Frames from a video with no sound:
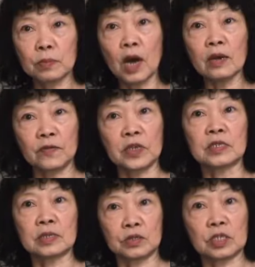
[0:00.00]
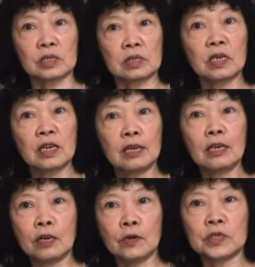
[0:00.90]
part of it is just,
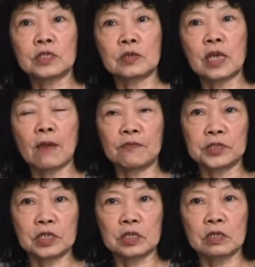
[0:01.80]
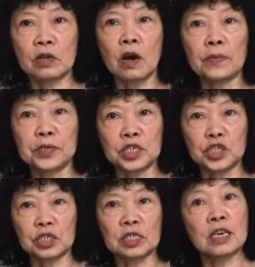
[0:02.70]
you know, this emphasis on
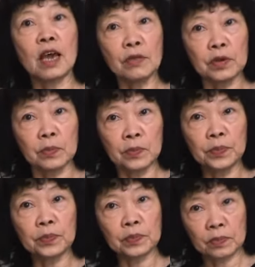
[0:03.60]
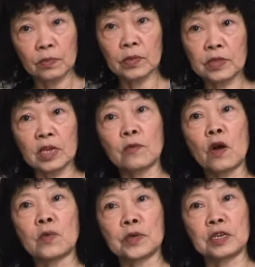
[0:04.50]
competition. The other thing
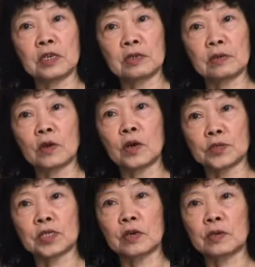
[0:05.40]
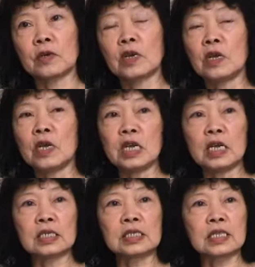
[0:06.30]
wrong with it also
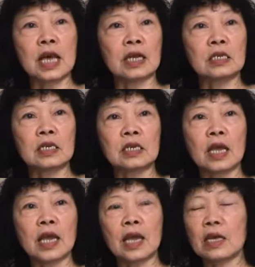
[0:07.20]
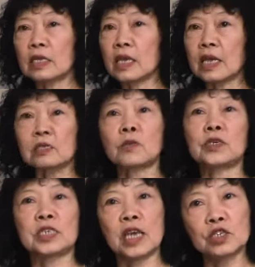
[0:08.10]
is that
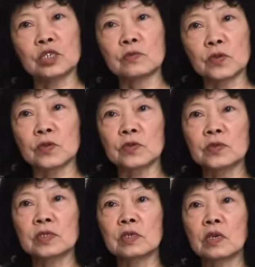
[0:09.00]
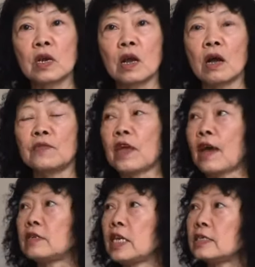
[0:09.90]
exploitation rules,
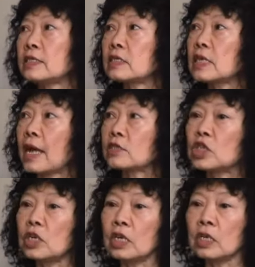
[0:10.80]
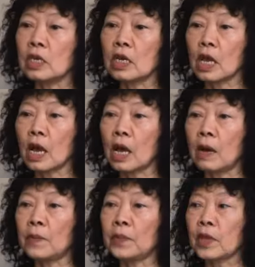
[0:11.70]
that it's actually,
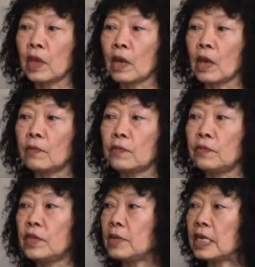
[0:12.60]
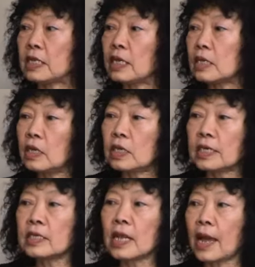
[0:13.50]
that it
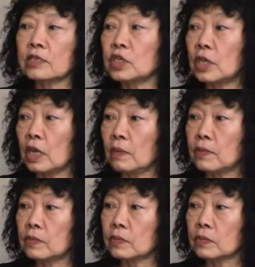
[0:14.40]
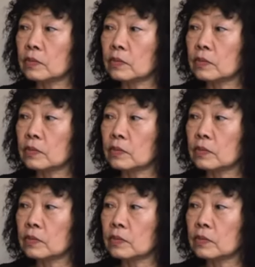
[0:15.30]
doesn't actually